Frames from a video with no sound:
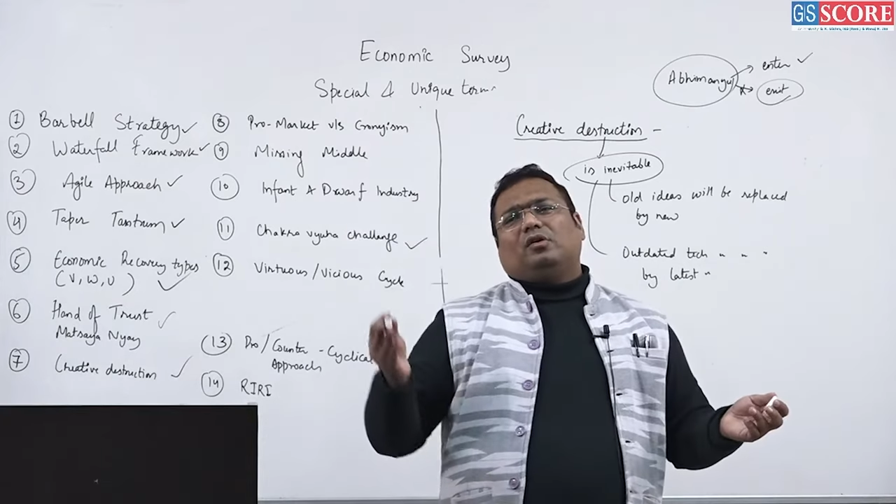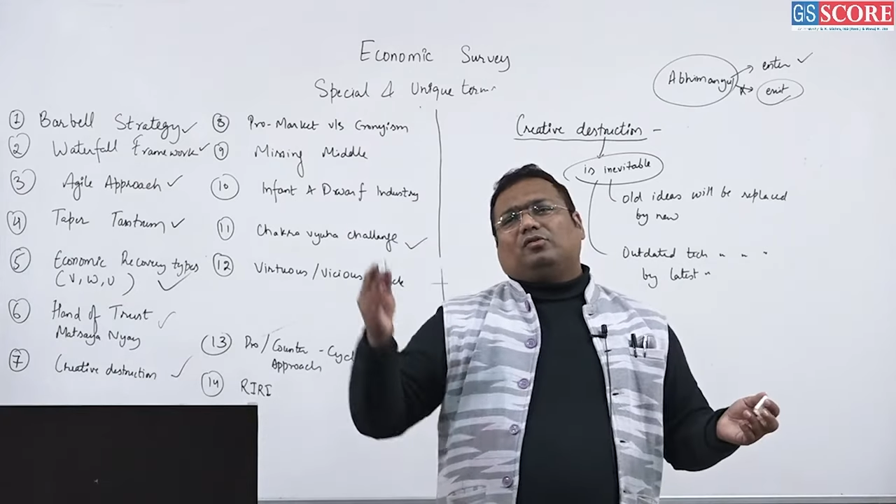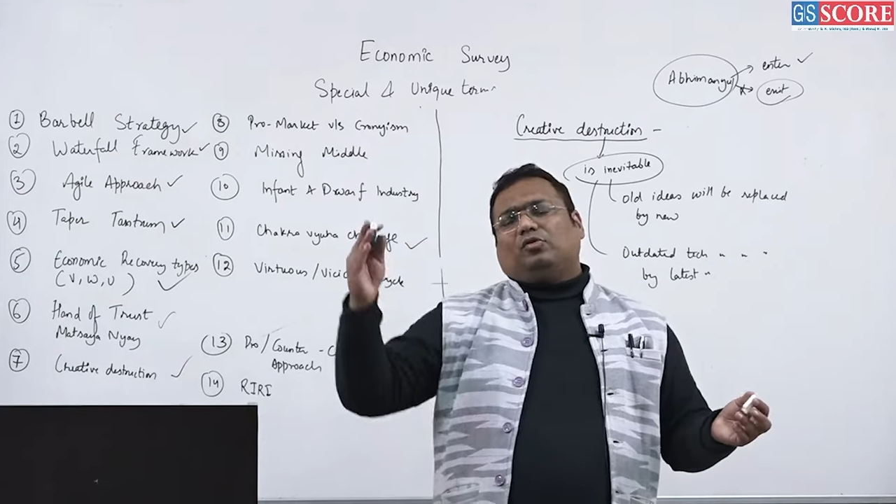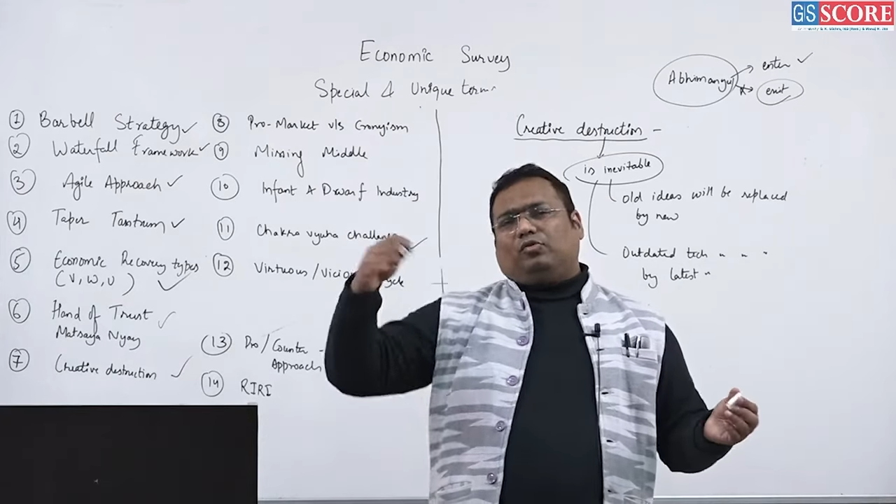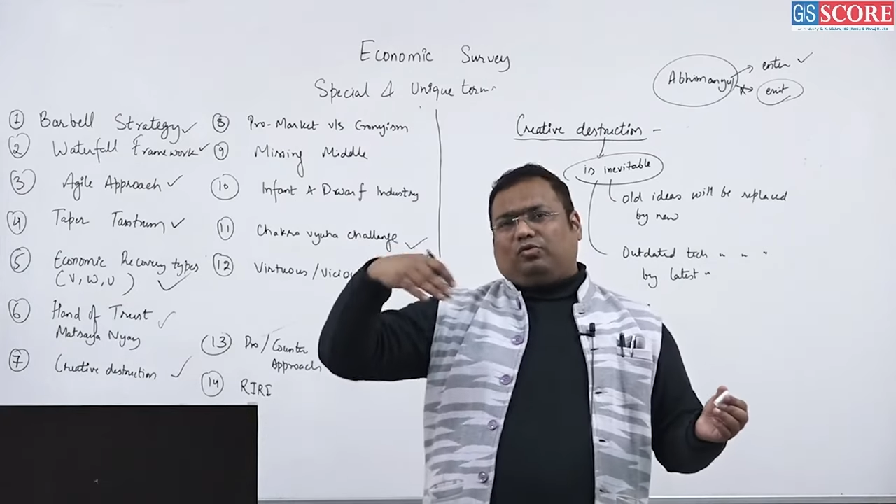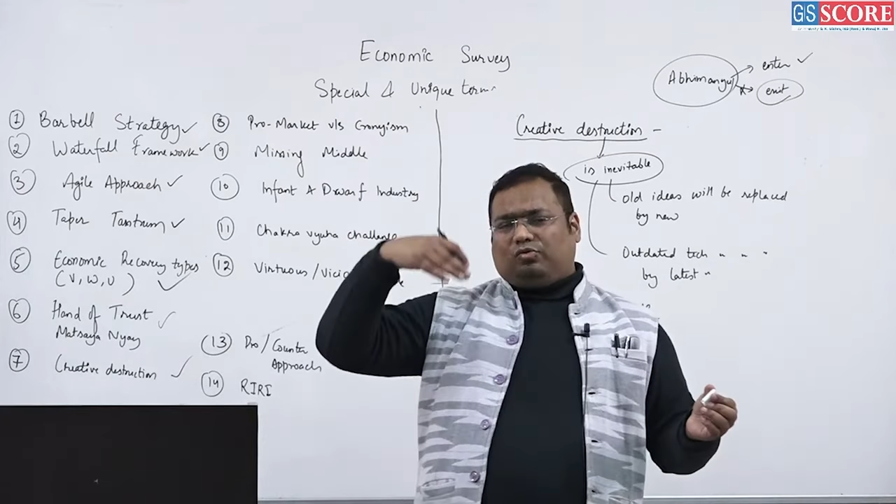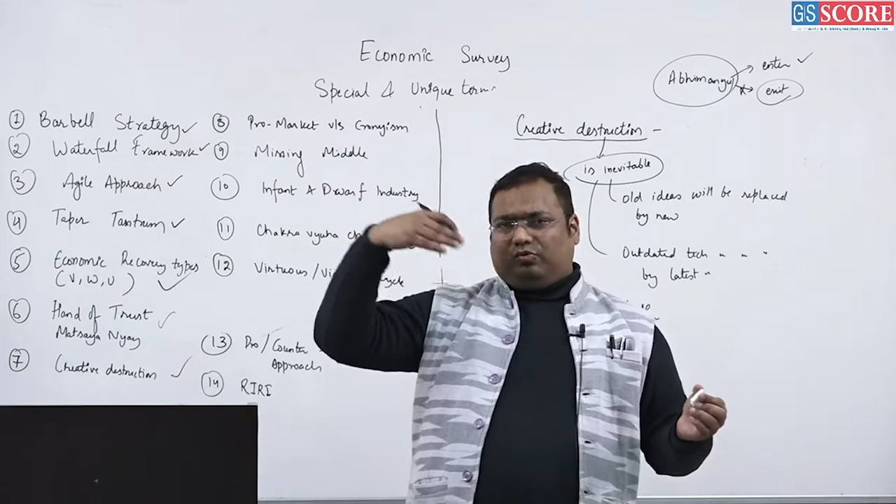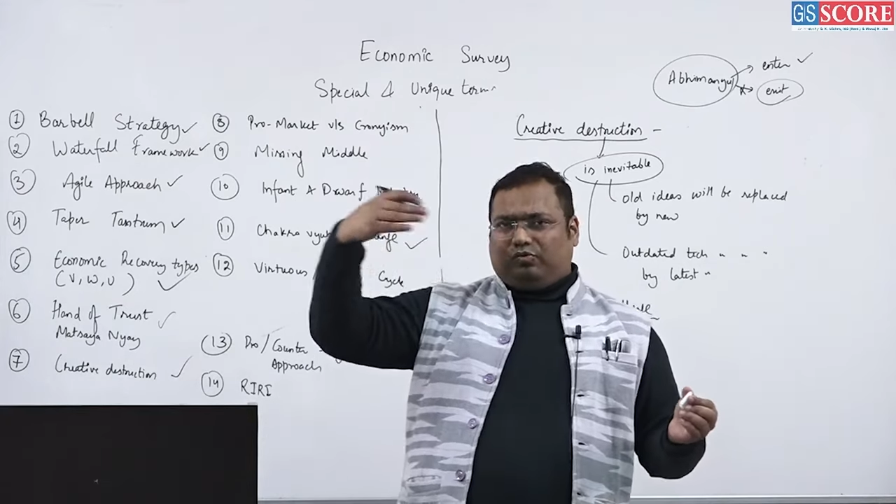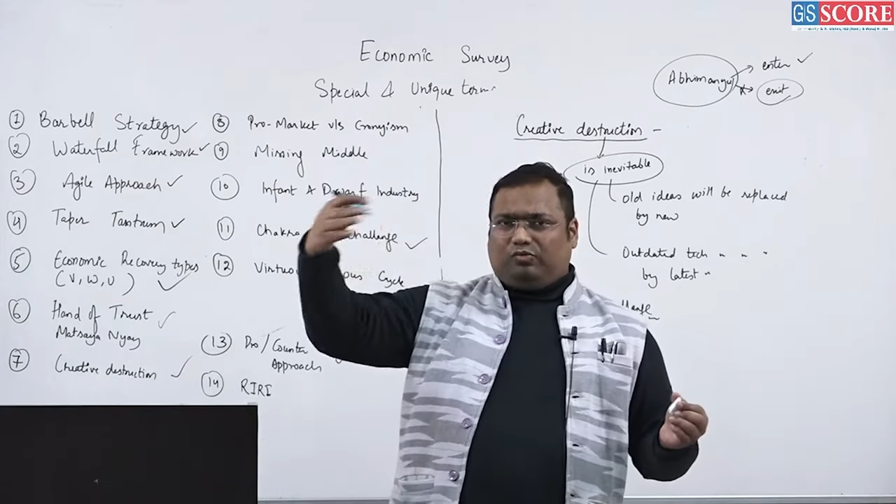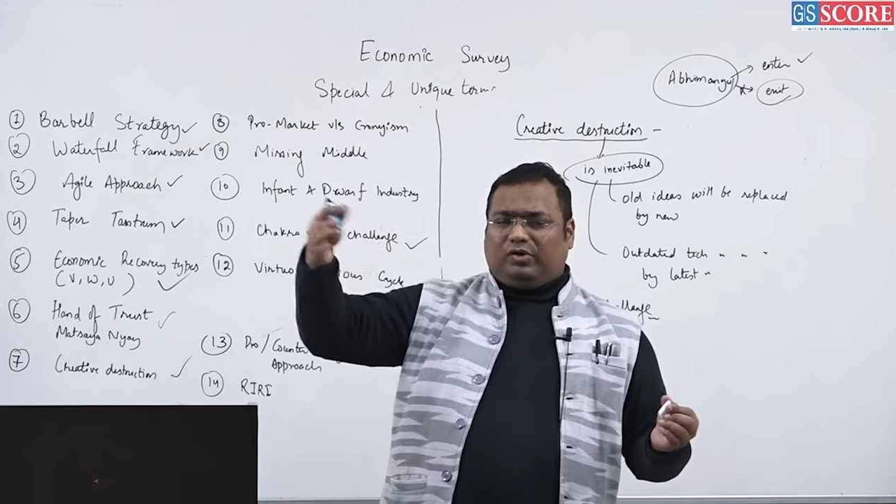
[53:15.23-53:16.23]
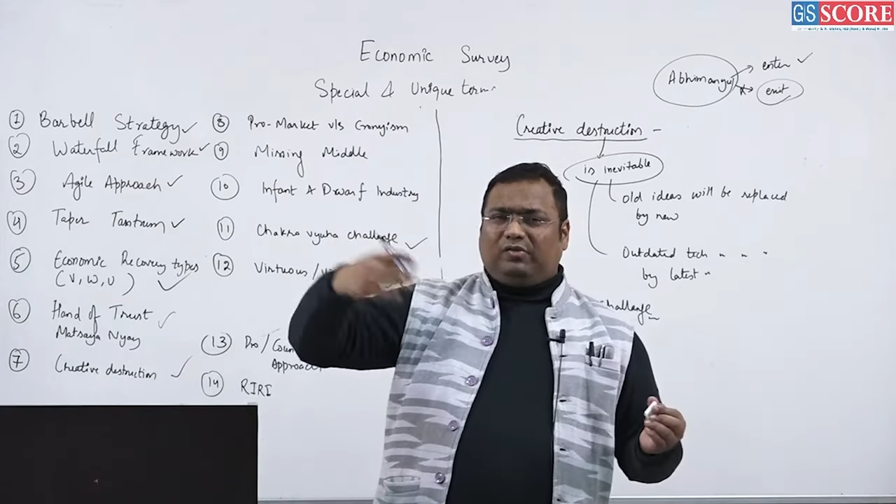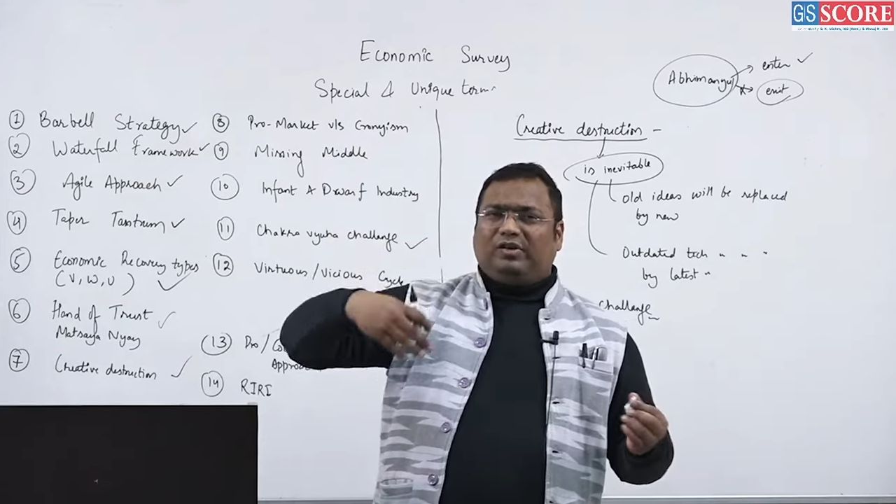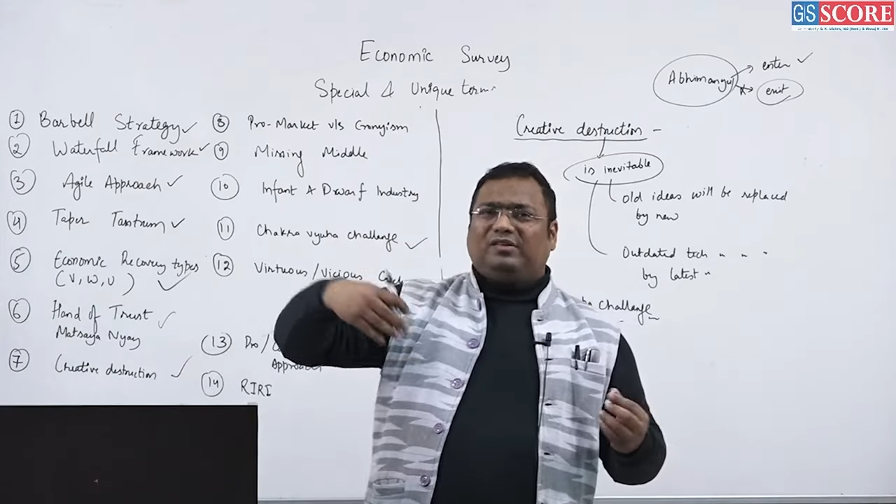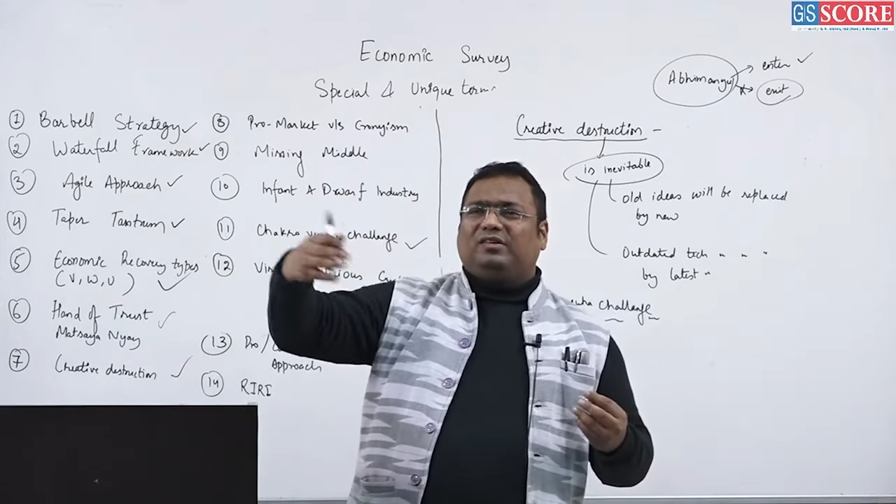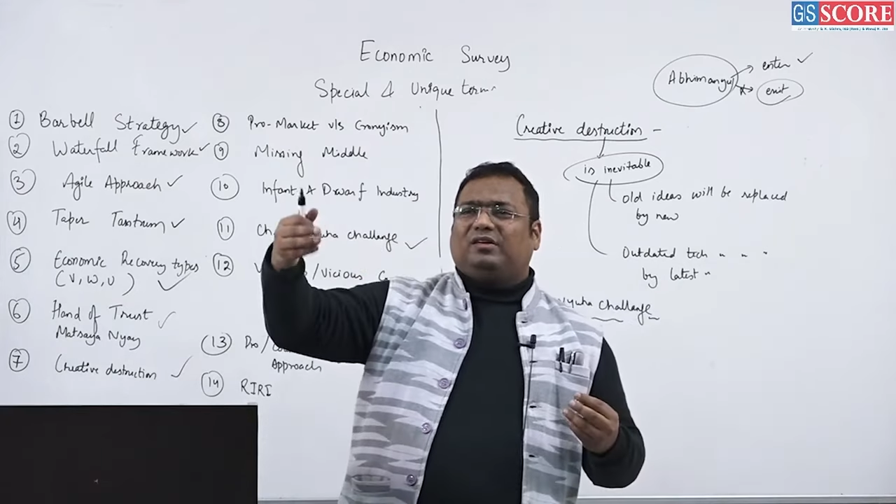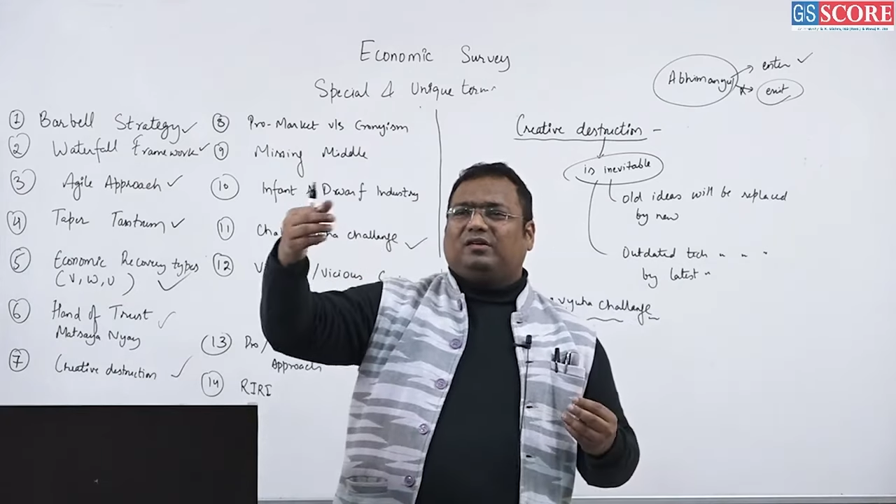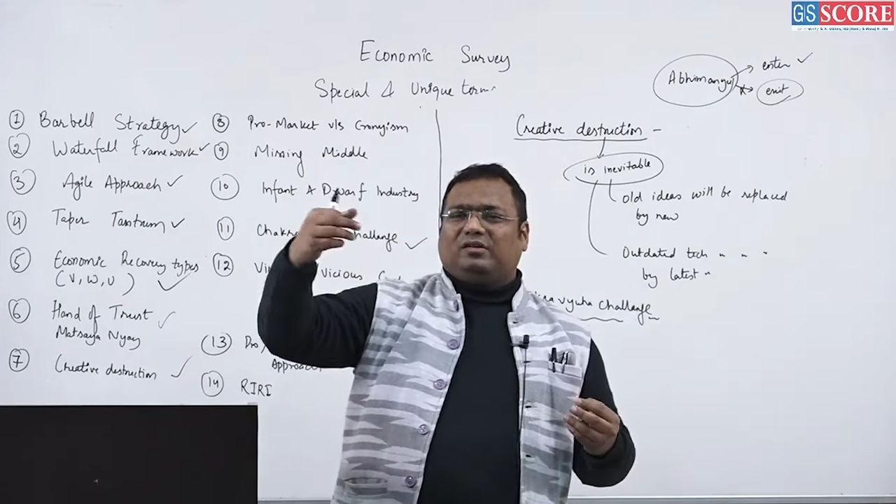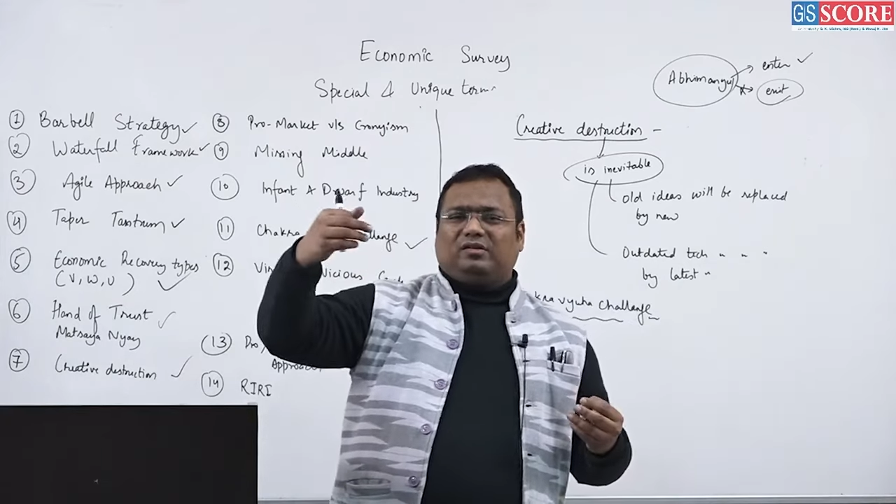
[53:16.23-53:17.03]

So whatever is there,